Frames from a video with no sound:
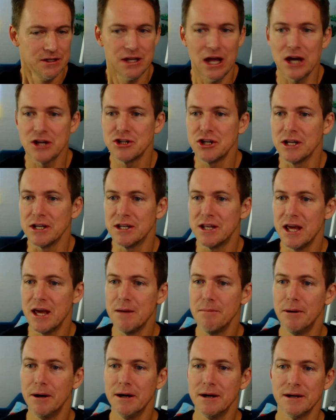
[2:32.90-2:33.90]
Dashing
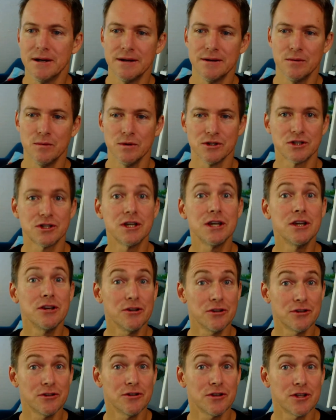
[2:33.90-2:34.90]
Deb. We'll see
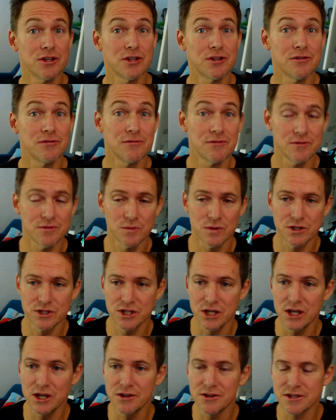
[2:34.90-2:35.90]
you
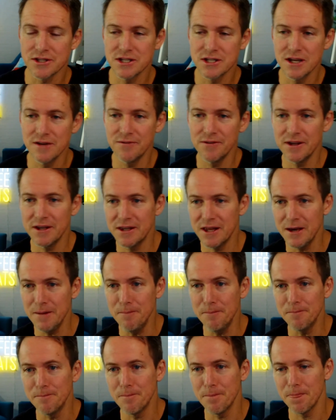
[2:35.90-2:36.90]
this evening,
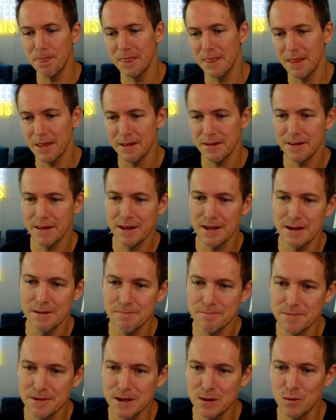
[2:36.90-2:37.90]
Deb.
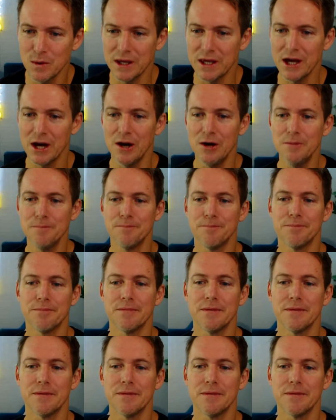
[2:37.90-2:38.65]
There we go.